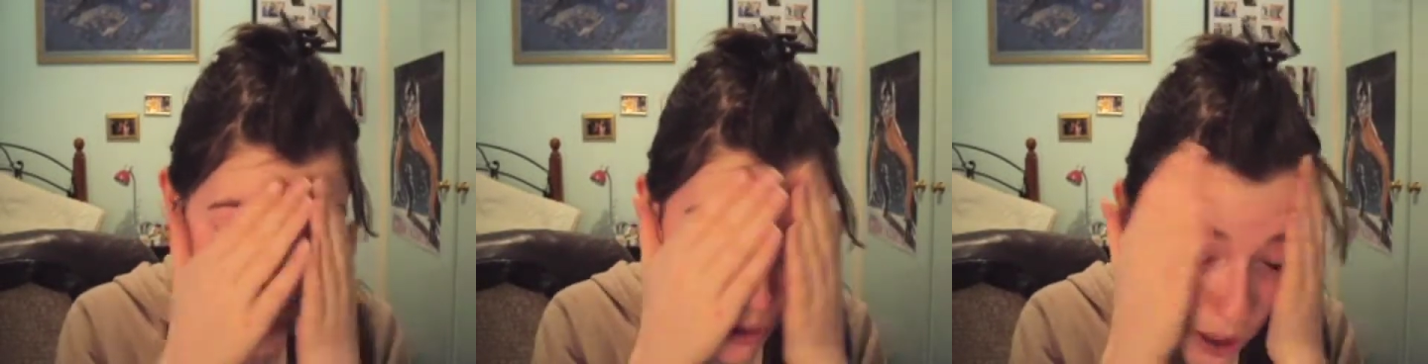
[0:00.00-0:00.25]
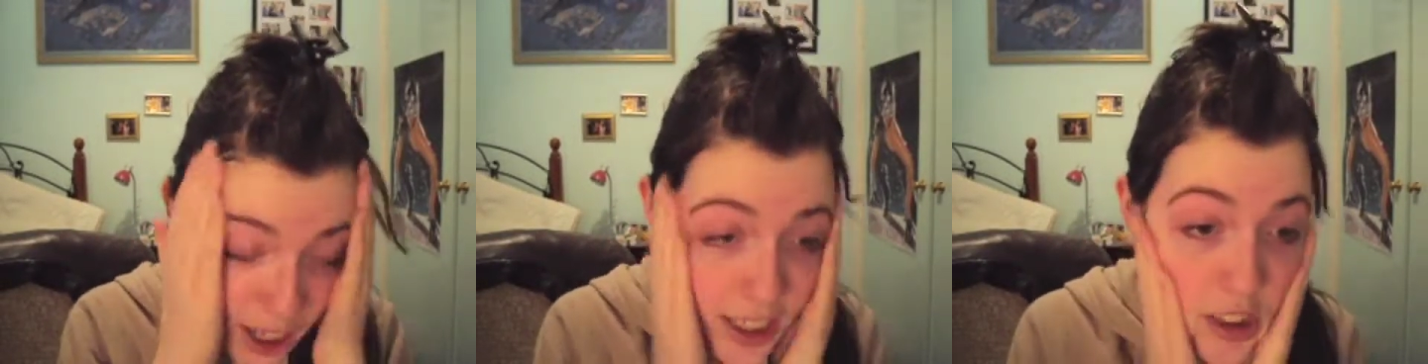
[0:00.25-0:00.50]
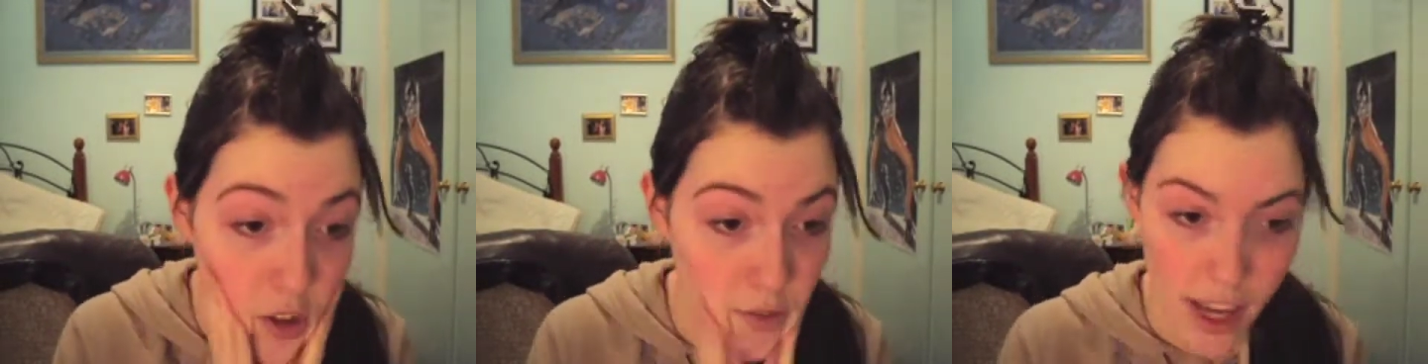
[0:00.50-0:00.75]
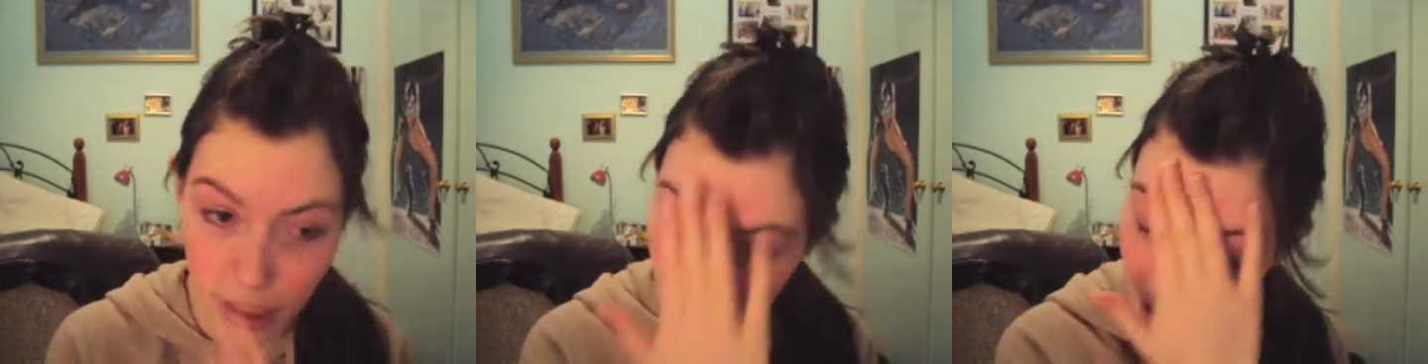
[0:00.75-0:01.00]
products or
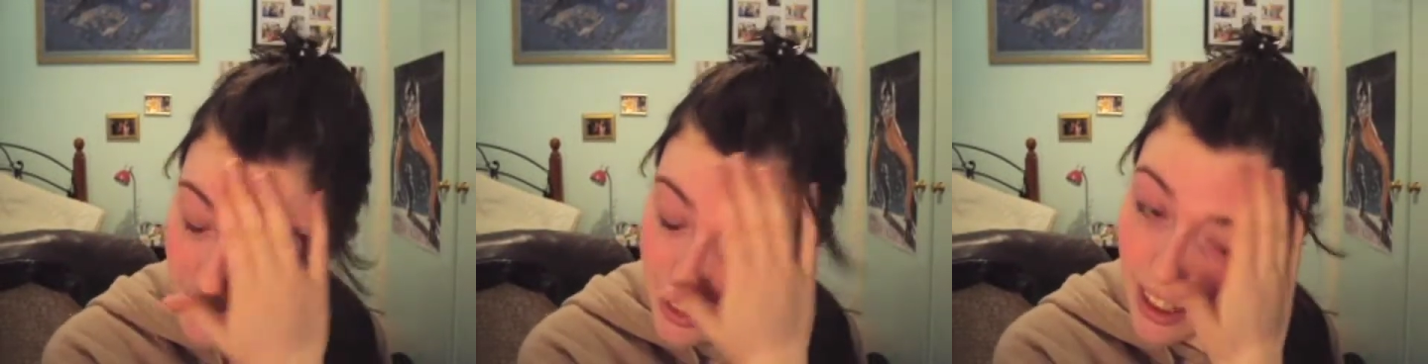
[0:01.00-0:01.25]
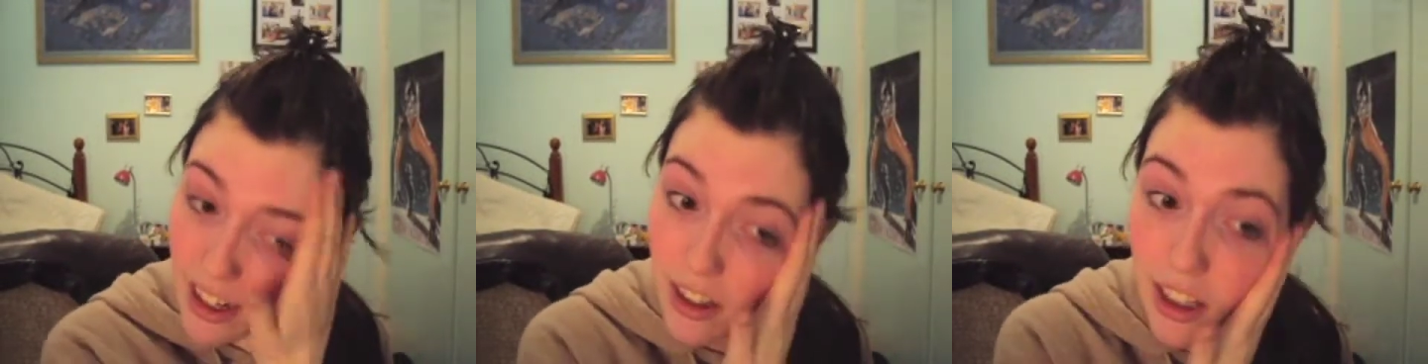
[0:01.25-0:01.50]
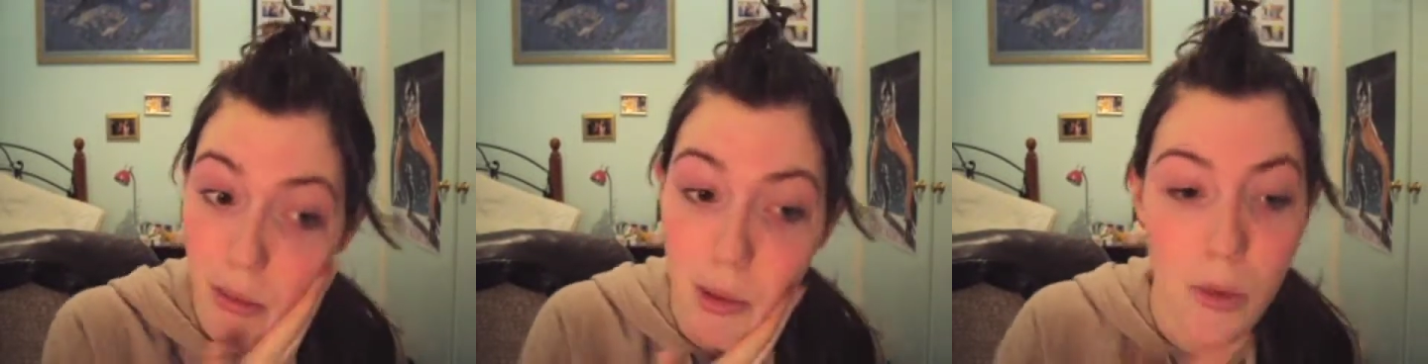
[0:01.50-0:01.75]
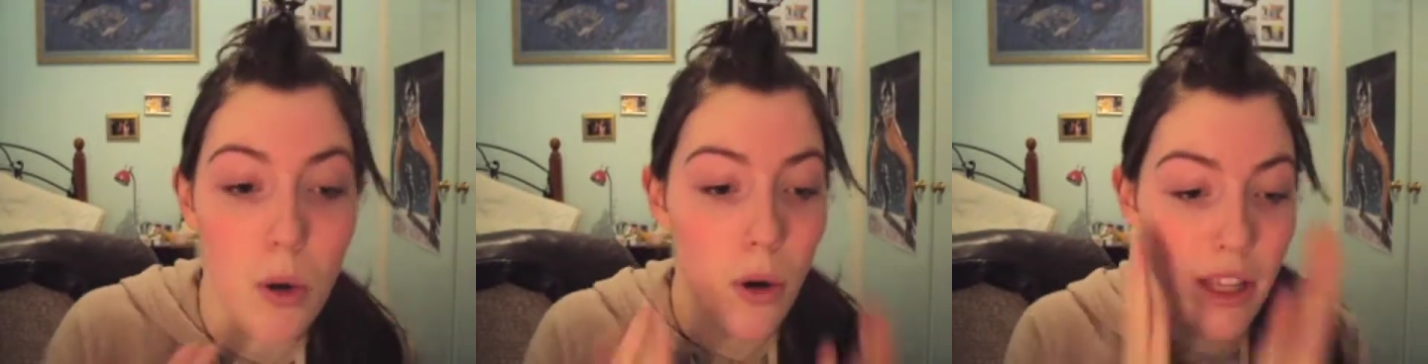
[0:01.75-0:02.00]
face products that are a little
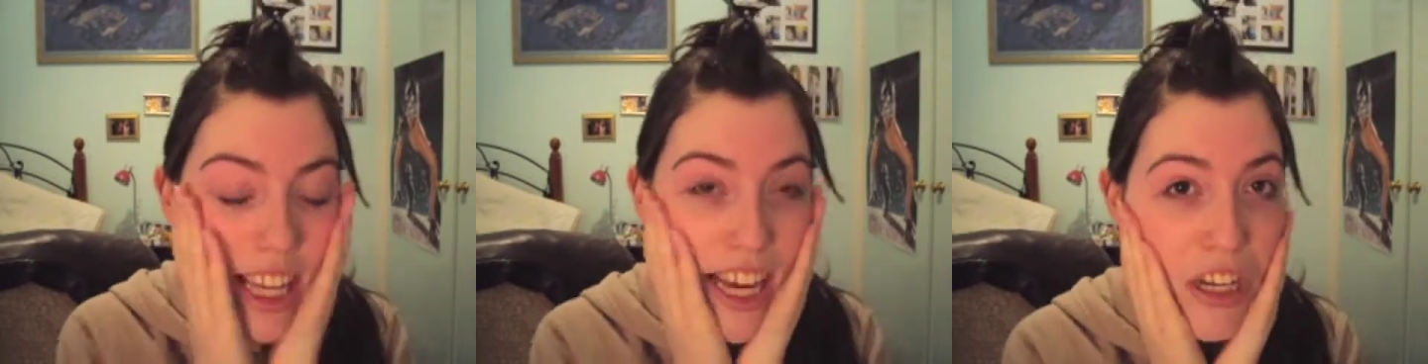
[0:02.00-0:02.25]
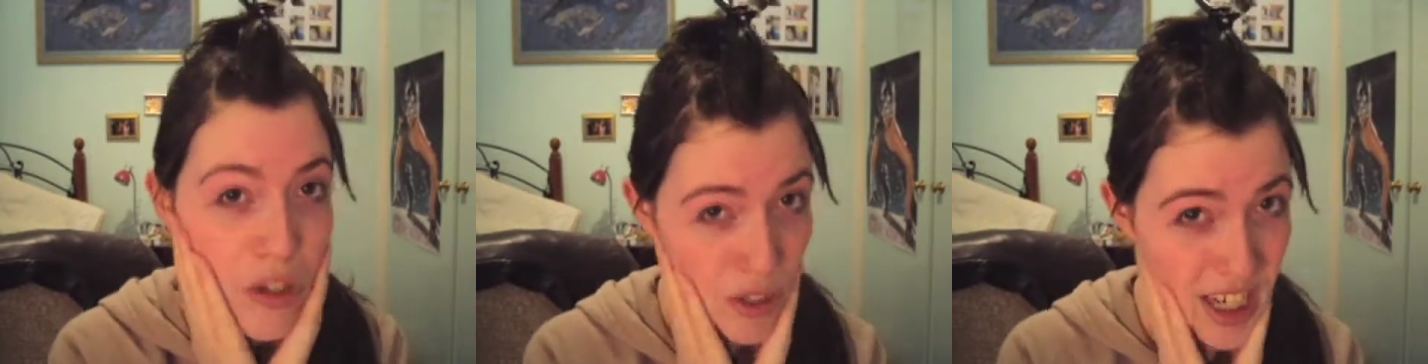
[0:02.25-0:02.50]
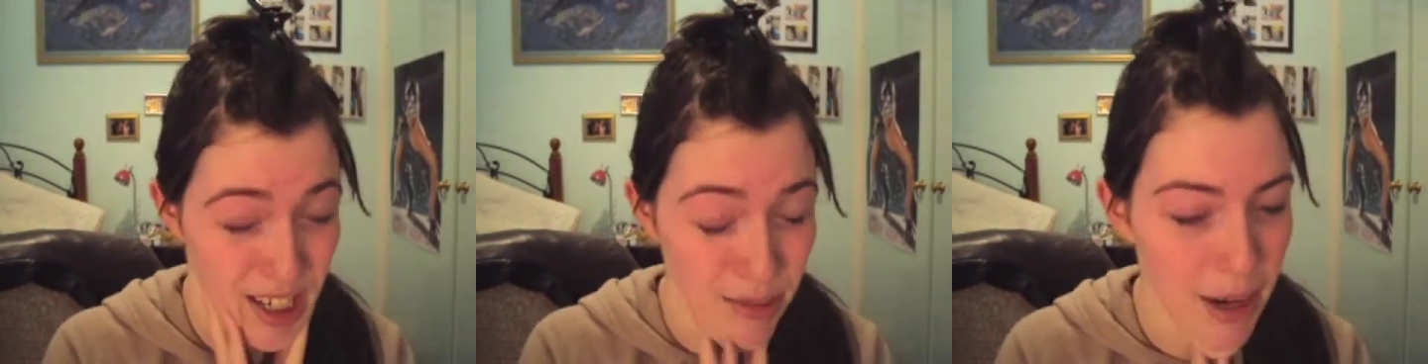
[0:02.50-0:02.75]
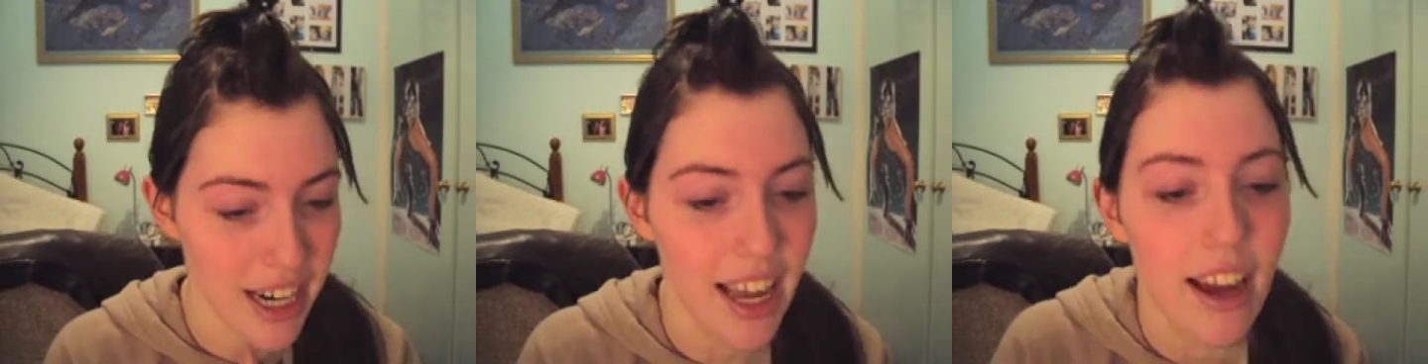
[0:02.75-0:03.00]
bit more oily, I do tend
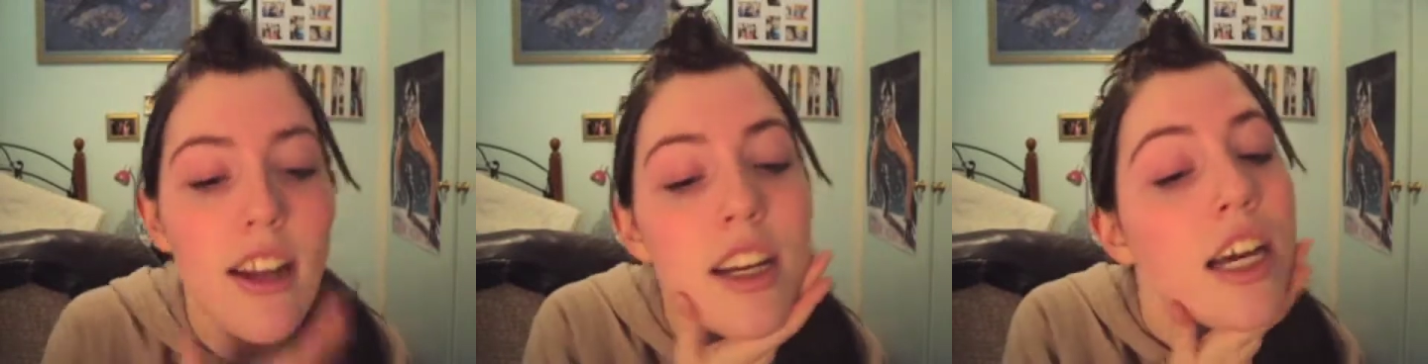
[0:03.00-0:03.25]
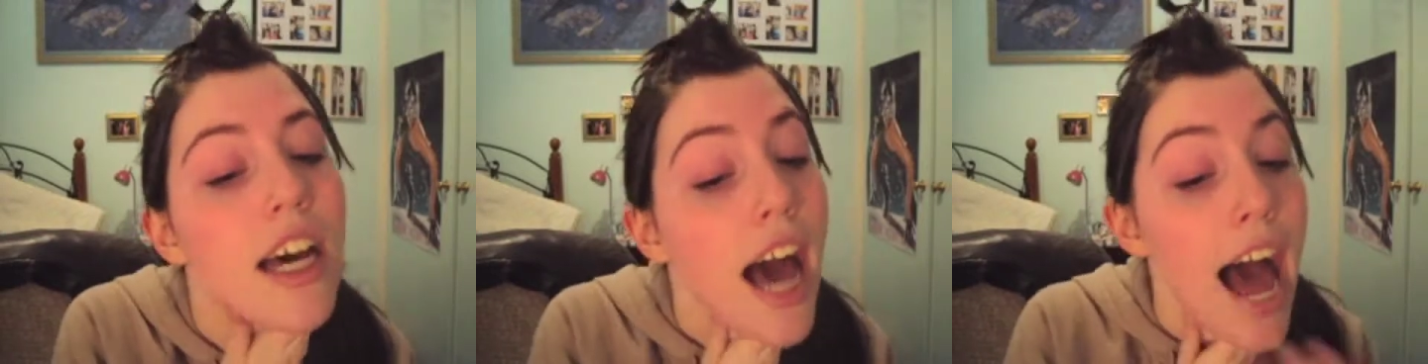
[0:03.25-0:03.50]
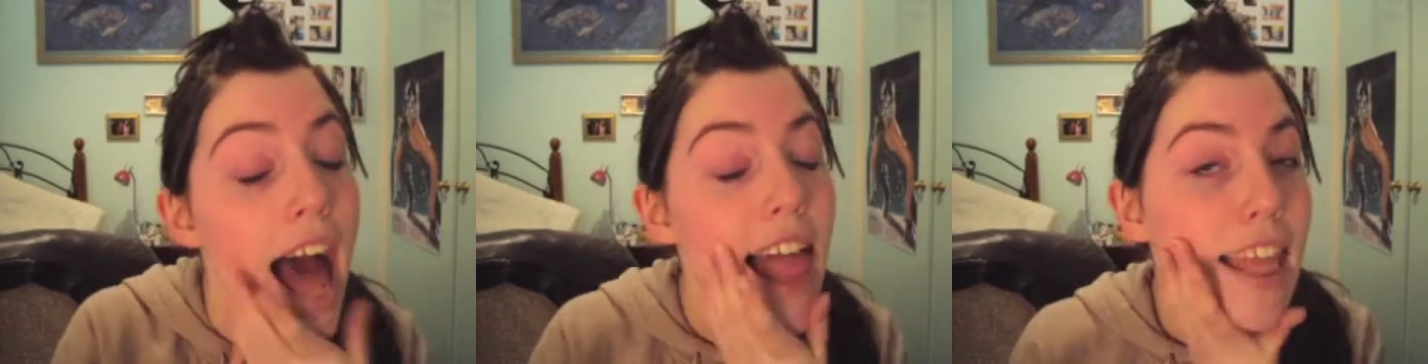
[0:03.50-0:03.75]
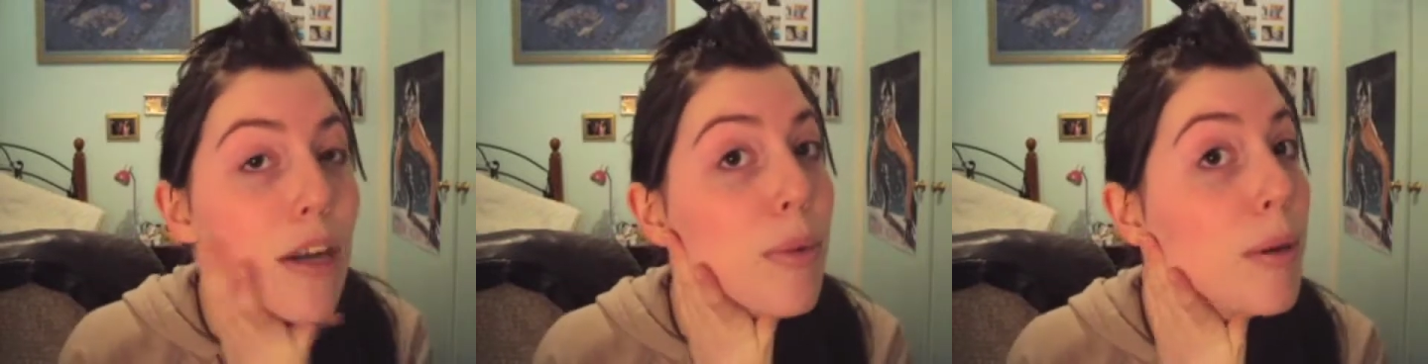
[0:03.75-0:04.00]
to break out
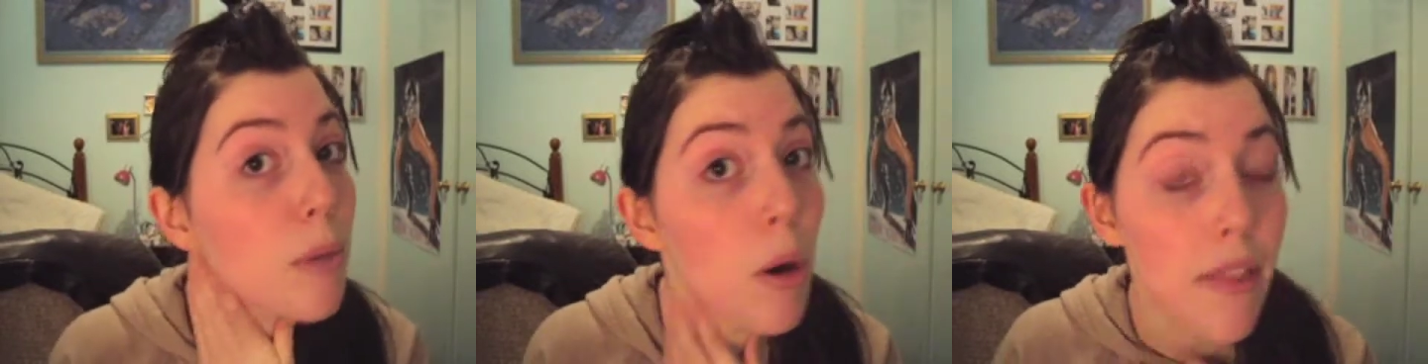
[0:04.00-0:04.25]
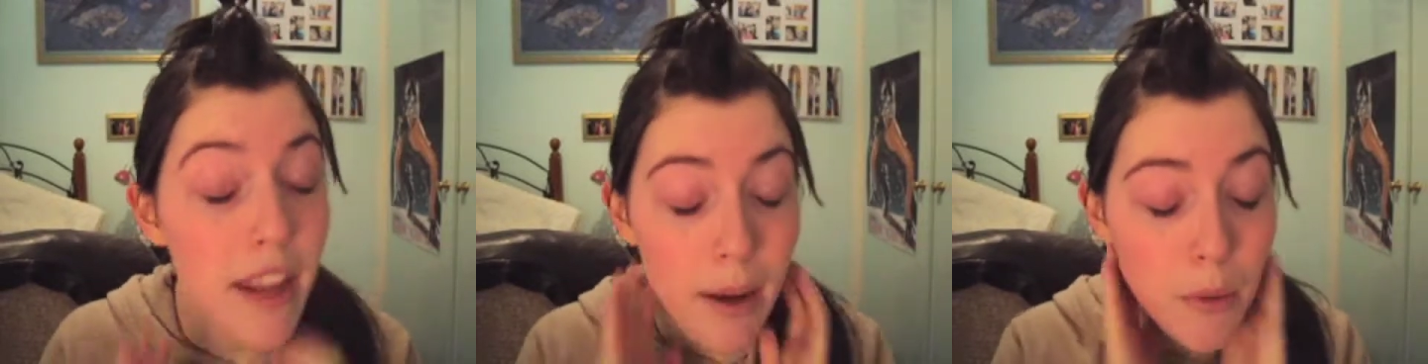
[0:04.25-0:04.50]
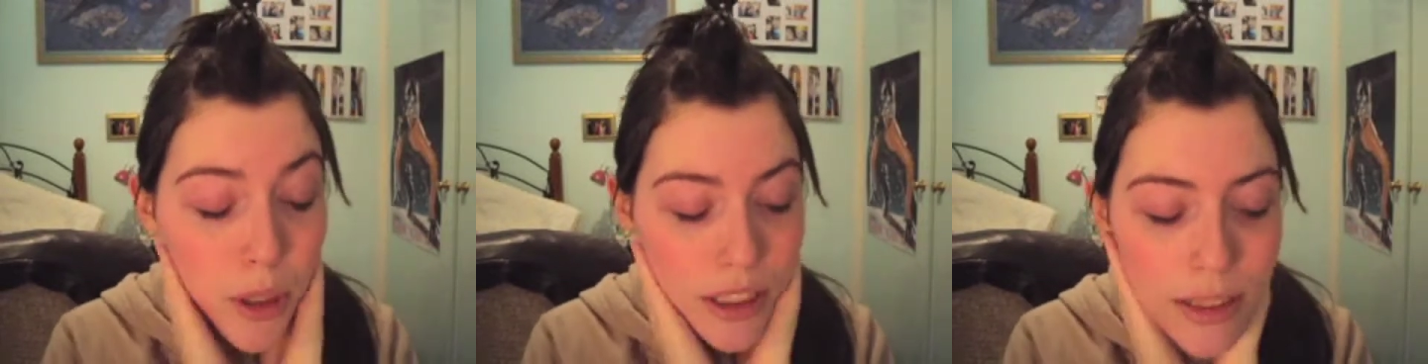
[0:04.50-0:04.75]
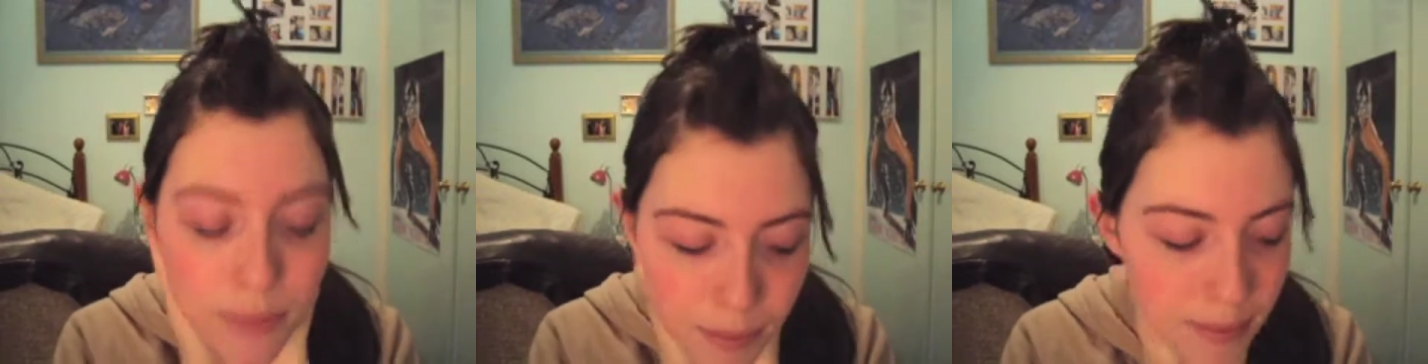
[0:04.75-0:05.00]
a little bit more than I would.